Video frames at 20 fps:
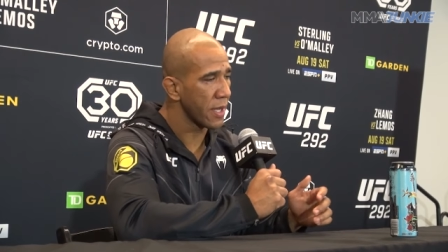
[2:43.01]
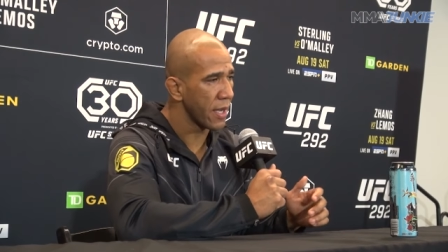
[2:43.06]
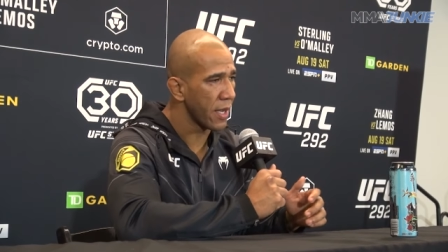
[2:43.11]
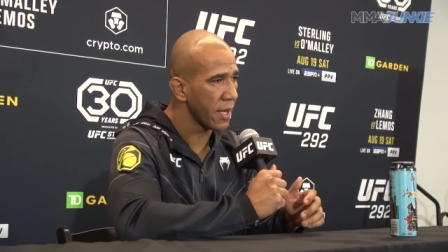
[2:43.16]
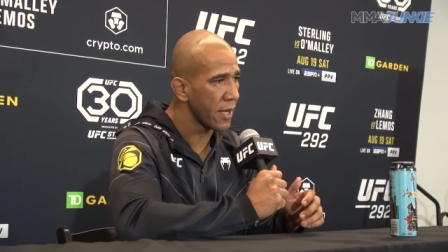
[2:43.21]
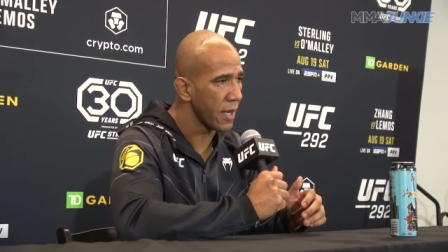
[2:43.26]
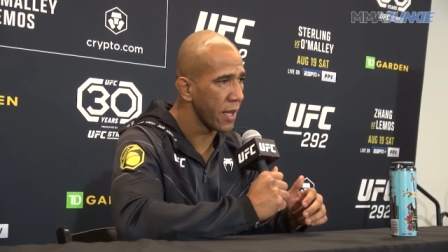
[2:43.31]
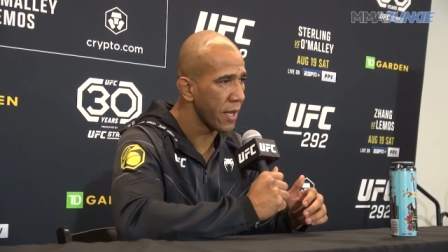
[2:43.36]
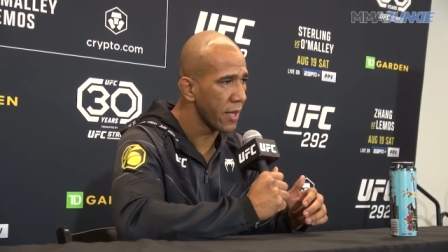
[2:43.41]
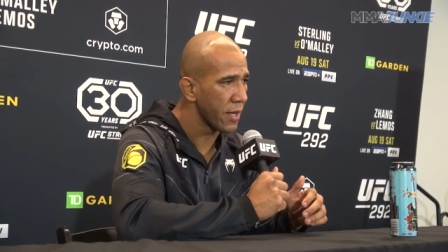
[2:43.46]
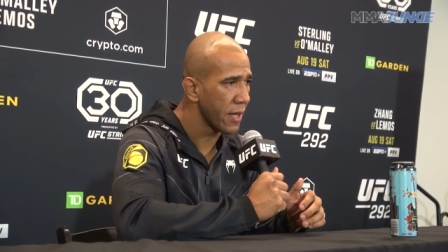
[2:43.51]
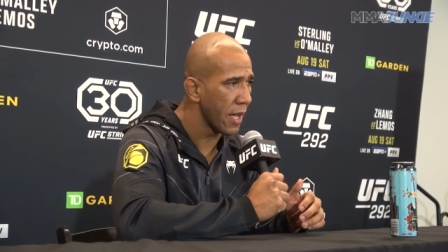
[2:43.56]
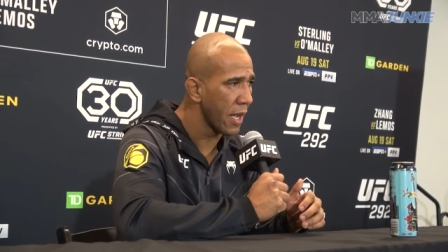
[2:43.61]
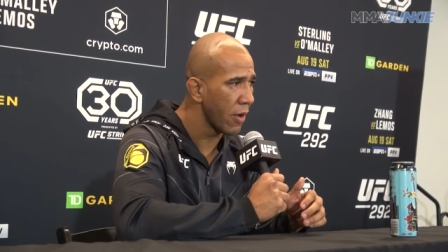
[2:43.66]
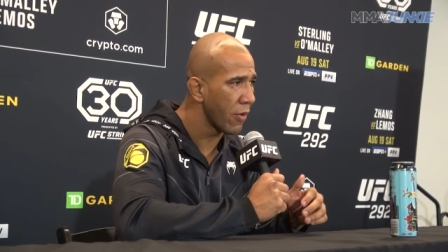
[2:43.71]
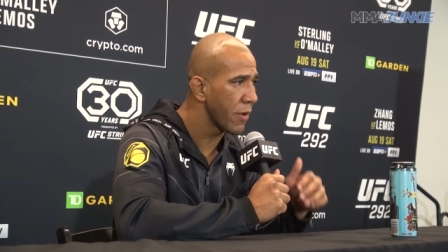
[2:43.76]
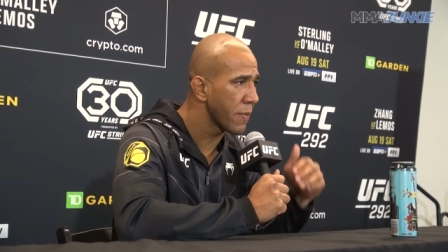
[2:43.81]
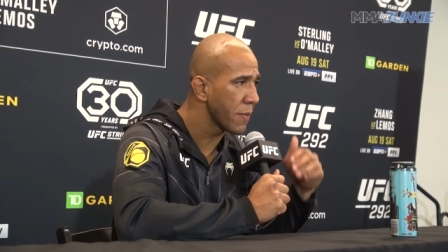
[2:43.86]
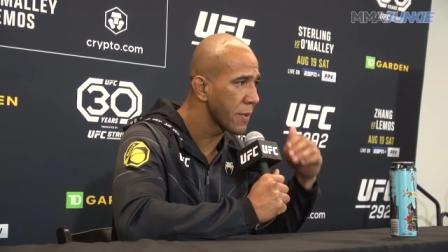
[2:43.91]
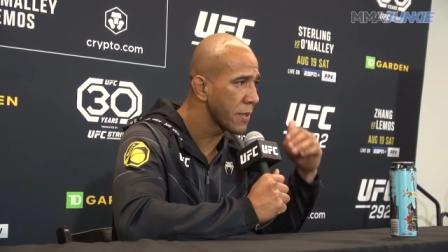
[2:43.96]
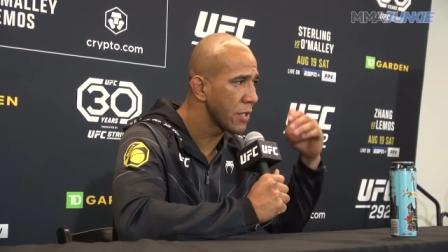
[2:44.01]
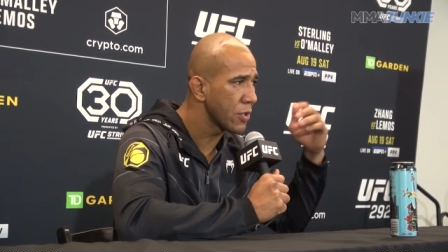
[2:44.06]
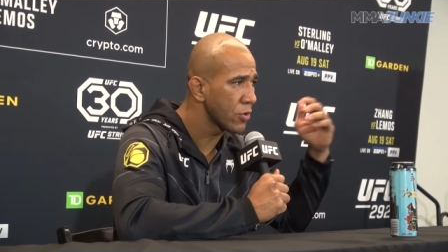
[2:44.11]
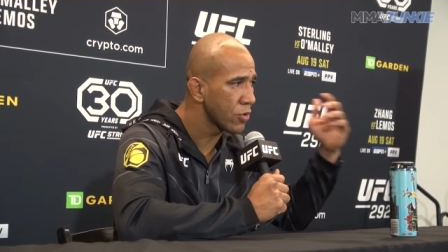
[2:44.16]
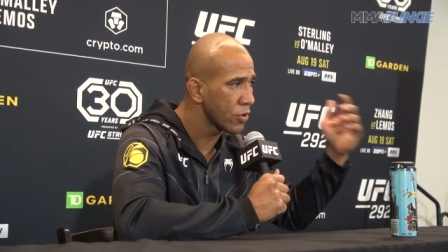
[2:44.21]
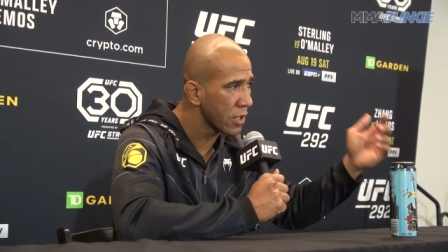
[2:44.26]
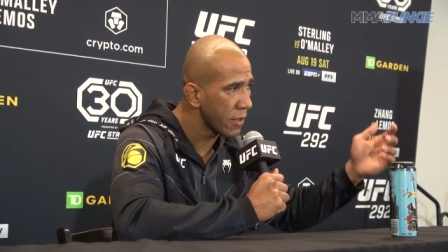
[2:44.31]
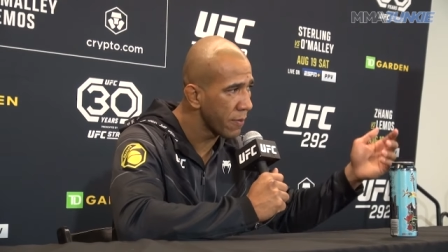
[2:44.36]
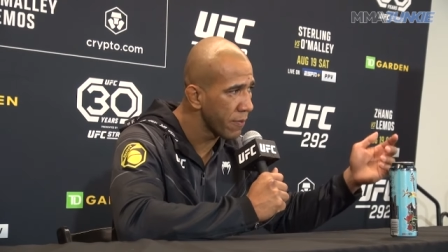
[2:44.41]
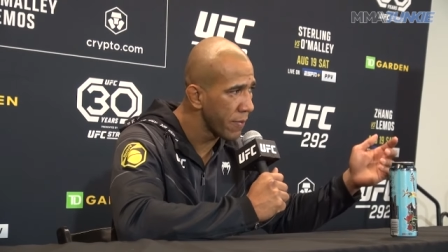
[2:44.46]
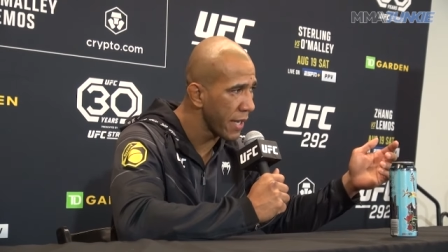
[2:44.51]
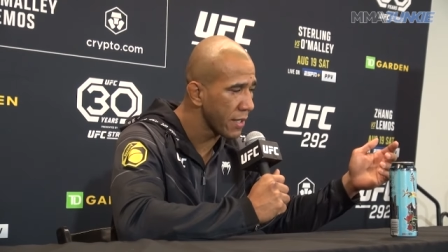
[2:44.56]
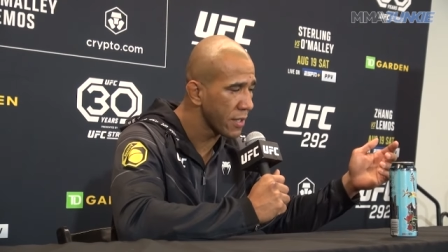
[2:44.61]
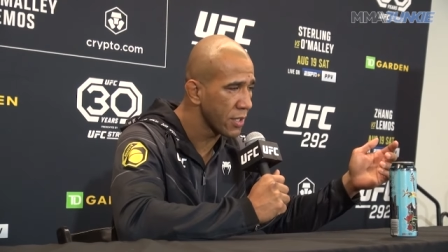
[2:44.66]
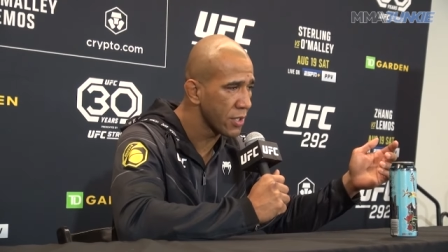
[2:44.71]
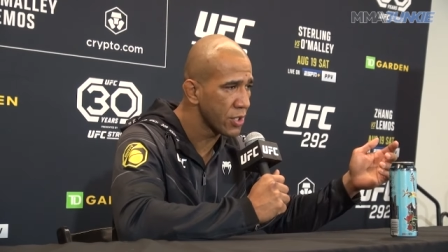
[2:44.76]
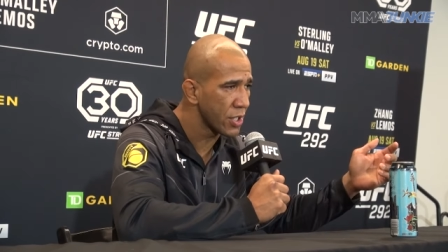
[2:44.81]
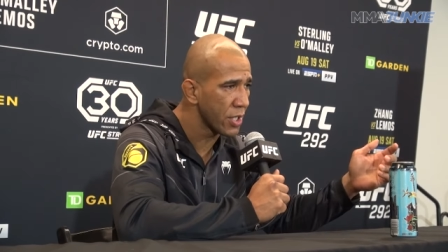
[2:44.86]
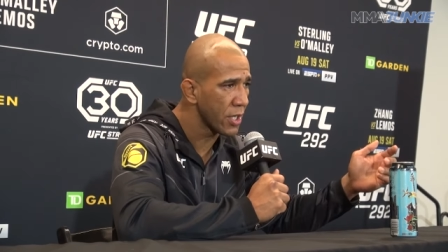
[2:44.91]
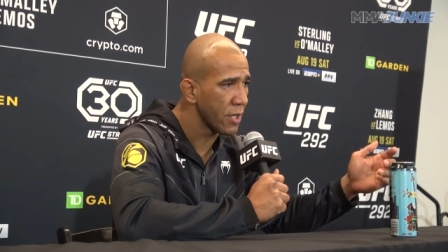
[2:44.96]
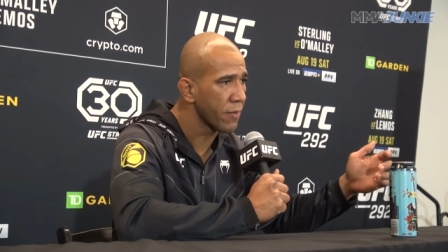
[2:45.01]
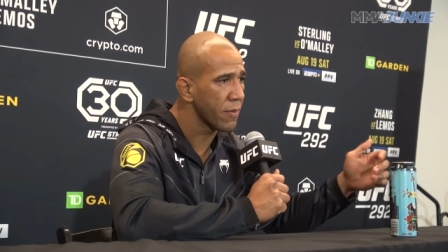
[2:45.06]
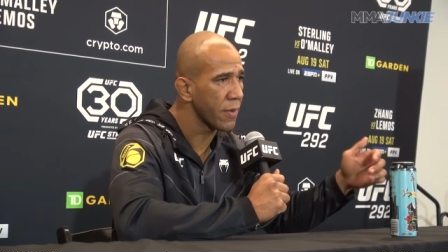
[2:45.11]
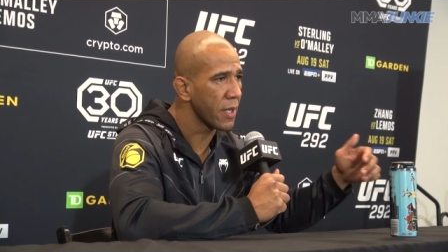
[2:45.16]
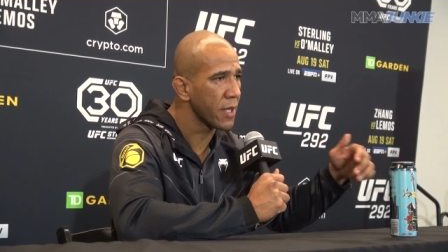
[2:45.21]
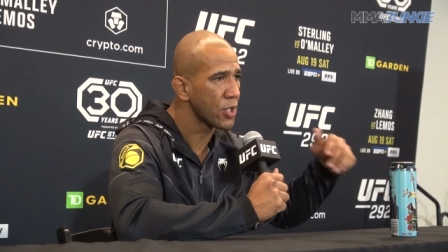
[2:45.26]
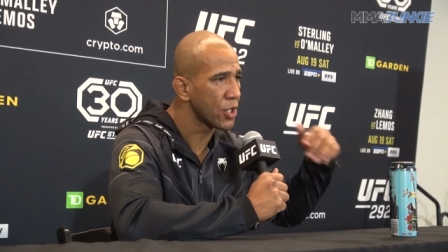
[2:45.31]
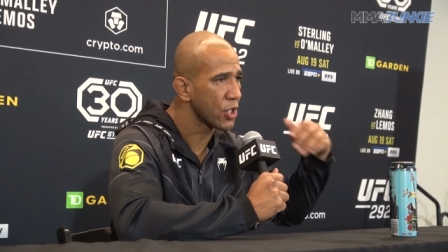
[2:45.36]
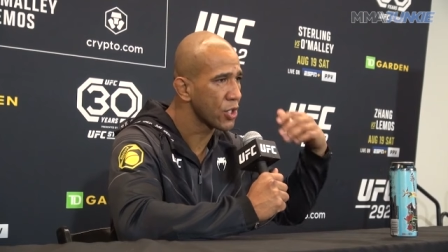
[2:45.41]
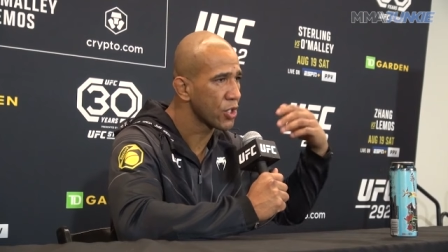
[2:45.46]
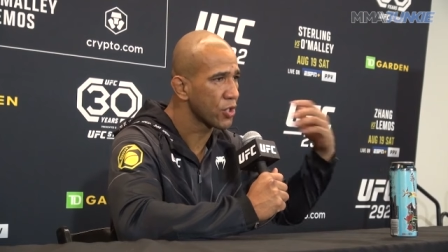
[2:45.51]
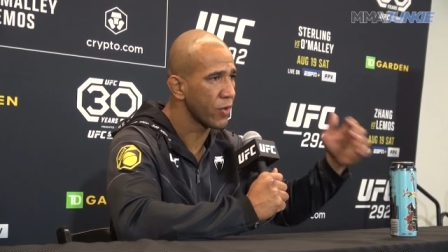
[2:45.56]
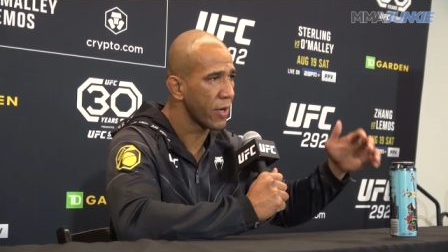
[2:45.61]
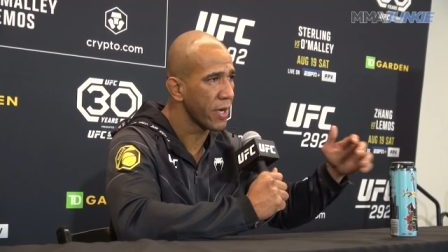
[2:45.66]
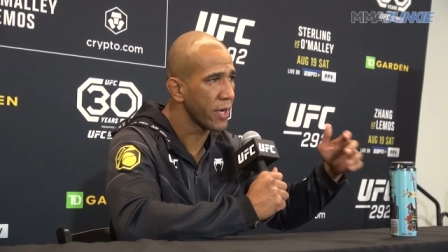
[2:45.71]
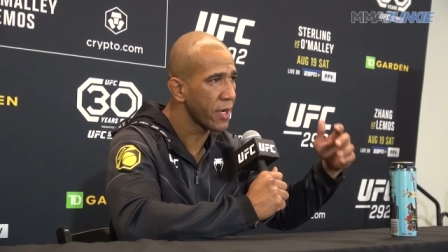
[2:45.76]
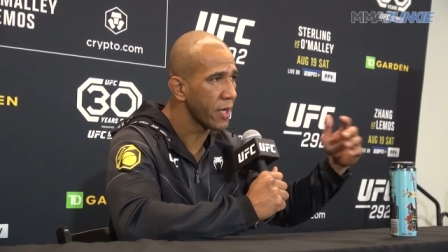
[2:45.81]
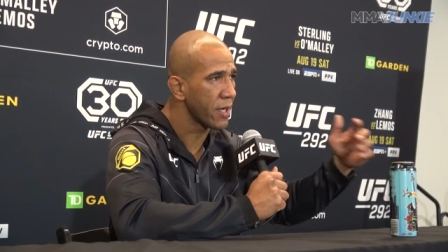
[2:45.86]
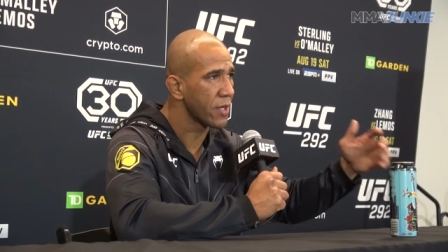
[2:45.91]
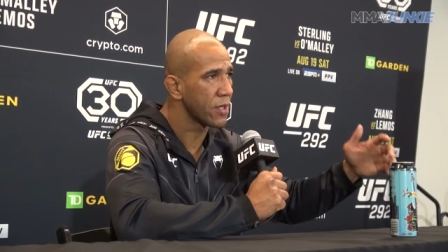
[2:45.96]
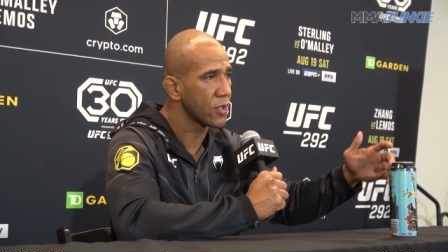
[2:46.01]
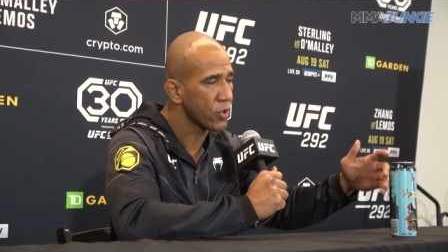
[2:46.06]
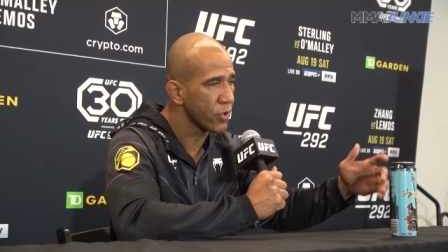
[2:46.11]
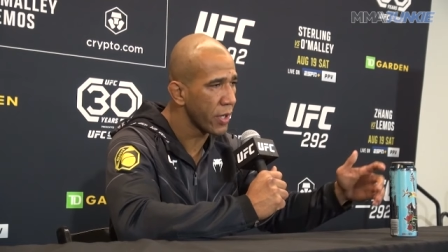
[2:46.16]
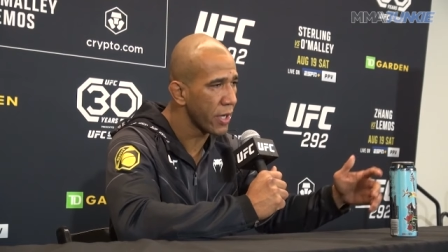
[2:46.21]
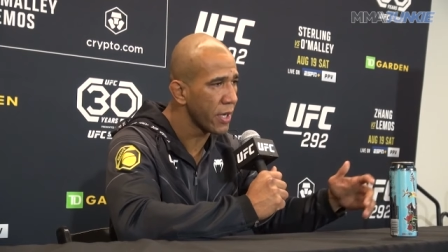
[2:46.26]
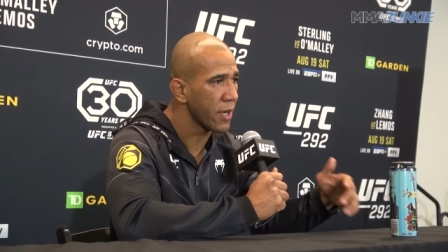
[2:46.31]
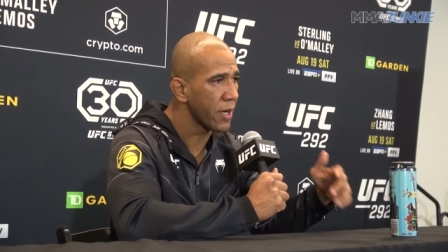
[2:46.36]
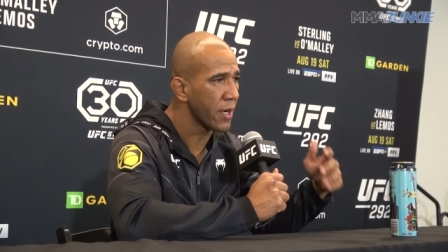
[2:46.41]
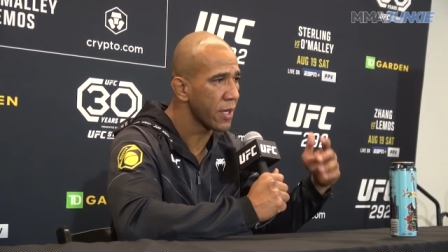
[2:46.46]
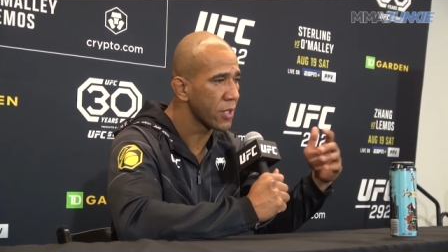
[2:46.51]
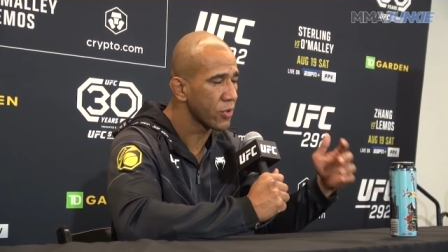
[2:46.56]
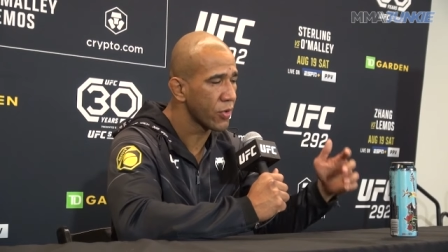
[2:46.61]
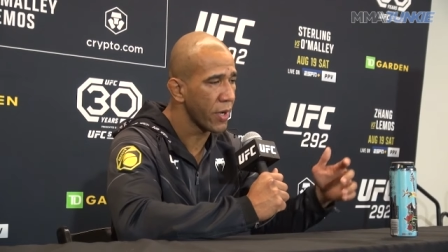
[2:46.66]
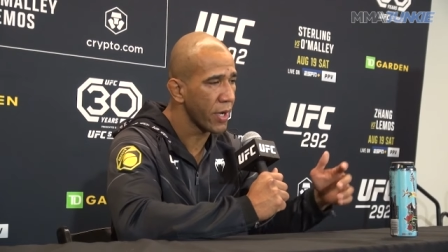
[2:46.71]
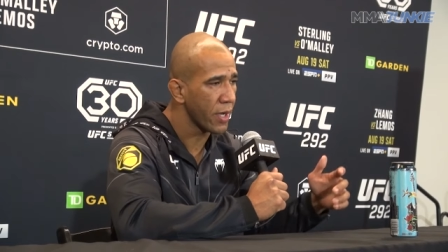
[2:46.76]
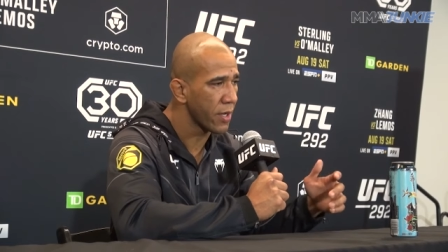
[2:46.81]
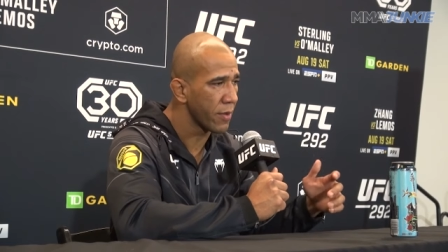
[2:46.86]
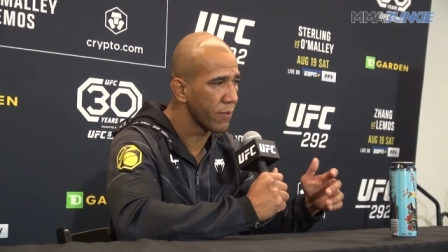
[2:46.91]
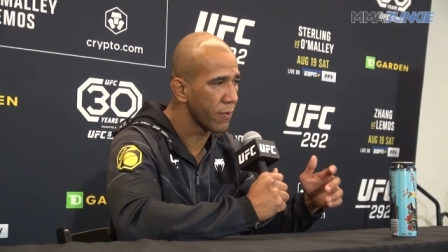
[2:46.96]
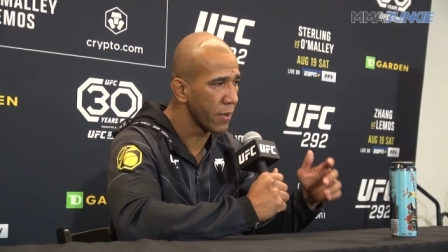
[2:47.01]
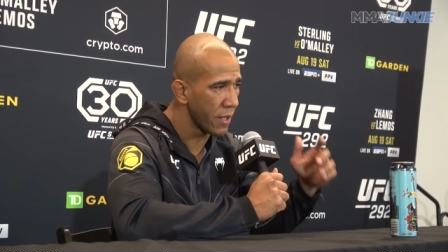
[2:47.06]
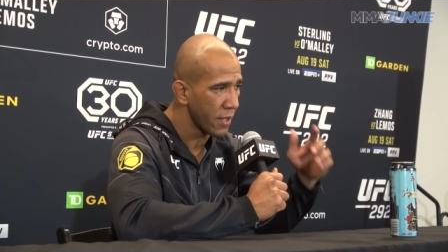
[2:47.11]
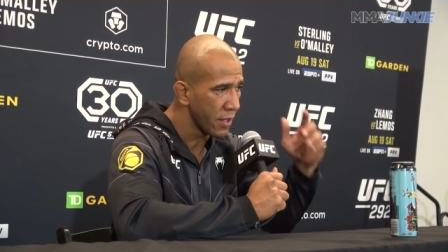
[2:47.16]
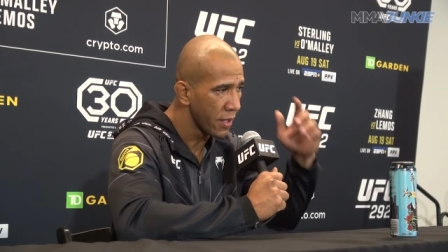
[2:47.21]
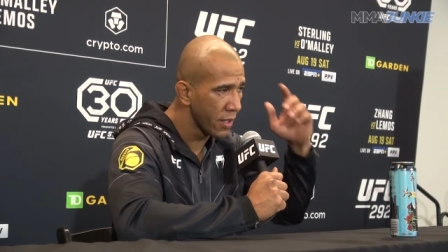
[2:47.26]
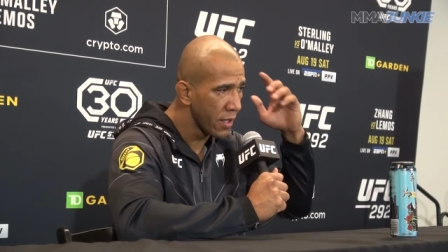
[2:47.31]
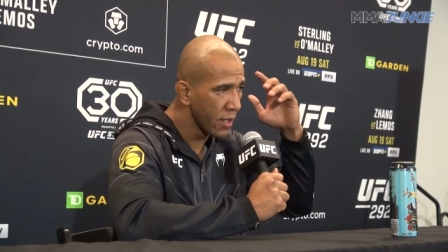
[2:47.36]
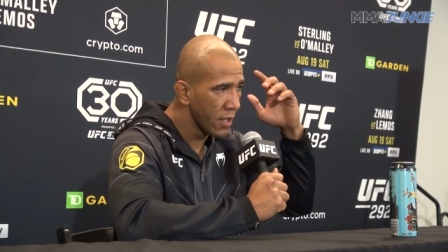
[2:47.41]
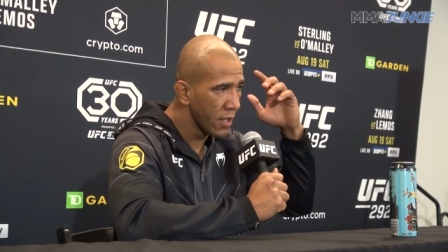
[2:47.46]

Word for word: and now I need to go back to the gym and just training and training and training. But